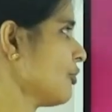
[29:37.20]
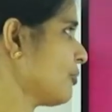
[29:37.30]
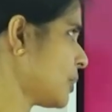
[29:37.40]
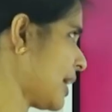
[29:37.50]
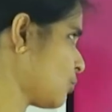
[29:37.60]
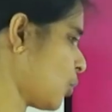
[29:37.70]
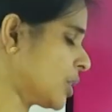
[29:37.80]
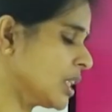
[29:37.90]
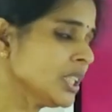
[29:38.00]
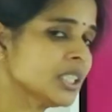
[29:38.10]
of food and
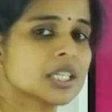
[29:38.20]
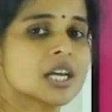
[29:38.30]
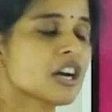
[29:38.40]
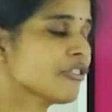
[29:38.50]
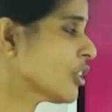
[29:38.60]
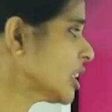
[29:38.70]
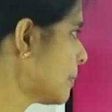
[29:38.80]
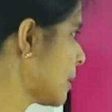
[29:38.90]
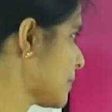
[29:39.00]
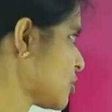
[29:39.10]
water, for the
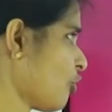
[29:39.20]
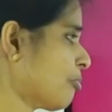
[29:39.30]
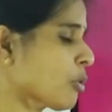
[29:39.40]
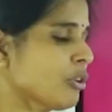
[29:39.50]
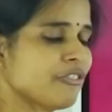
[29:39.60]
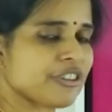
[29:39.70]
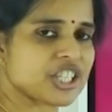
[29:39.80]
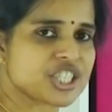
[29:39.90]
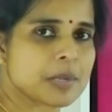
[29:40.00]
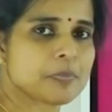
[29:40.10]
purpose of
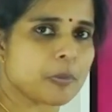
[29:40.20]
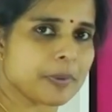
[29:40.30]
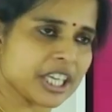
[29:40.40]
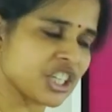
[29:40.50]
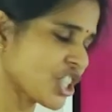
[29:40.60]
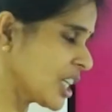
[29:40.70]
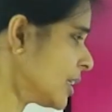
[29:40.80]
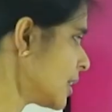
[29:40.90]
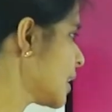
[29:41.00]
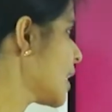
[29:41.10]
proliferation,
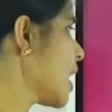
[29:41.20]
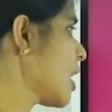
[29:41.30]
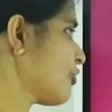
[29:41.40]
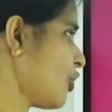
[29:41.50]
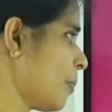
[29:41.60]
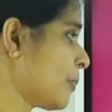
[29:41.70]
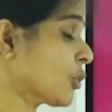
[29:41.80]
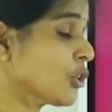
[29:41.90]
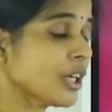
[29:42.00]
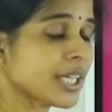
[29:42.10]
propagation, for
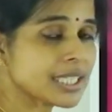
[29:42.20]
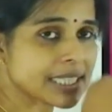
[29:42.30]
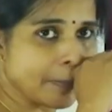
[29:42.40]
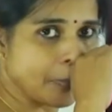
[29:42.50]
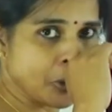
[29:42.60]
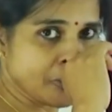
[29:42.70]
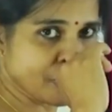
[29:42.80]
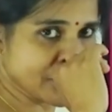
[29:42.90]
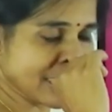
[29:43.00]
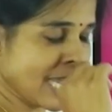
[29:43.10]
procuring support
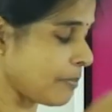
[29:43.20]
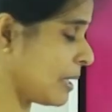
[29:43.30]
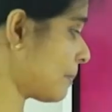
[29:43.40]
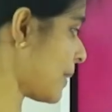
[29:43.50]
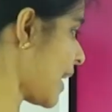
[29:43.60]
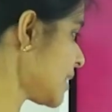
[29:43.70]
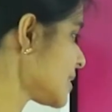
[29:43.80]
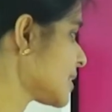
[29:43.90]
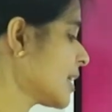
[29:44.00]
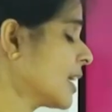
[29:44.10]
for the climbing
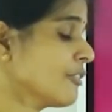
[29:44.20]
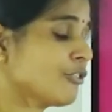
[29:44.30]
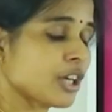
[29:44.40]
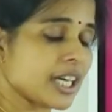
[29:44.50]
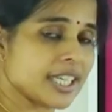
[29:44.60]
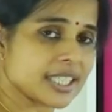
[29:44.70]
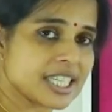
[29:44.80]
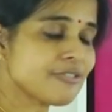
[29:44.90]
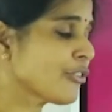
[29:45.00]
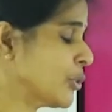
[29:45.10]
plants, for
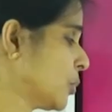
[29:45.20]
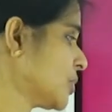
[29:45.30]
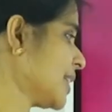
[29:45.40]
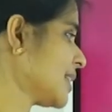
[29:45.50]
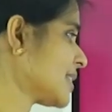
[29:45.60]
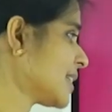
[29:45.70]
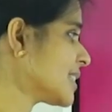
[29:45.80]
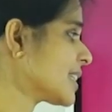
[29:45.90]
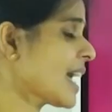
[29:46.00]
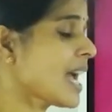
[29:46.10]
conducting
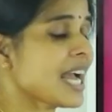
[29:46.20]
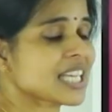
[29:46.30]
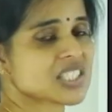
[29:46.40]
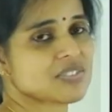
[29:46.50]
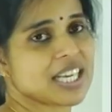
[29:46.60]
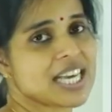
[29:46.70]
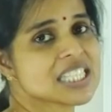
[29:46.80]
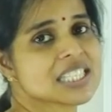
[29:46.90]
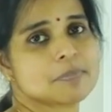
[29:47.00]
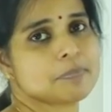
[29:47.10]
photosynthesis, as well as
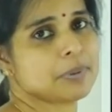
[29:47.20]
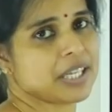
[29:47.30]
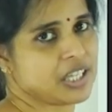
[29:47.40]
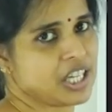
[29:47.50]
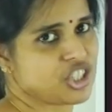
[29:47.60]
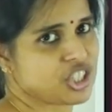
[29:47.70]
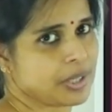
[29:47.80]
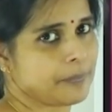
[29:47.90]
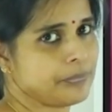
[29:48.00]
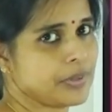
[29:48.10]

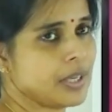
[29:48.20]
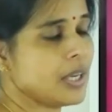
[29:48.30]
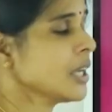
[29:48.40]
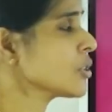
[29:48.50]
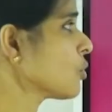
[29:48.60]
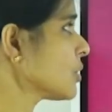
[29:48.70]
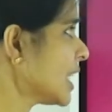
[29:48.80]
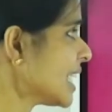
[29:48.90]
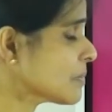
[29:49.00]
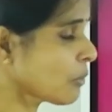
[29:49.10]
perennation. So,
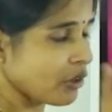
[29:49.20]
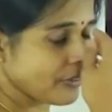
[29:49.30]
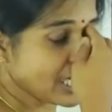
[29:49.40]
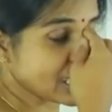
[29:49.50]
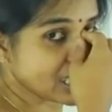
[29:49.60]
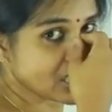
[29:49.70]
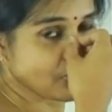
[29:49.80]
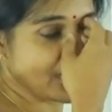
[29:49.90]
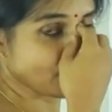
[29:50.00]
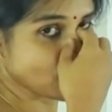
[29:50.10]
these modifications
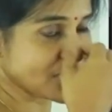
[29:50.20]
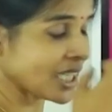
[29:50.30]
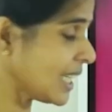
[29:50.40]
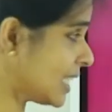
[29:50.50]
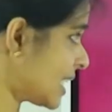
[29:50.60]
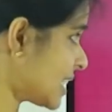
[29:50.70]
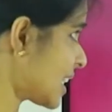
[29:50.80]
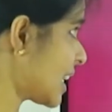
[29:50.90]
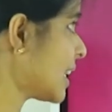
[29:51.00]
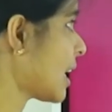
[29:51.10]
we have to study in
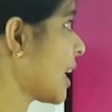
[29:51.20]
detail,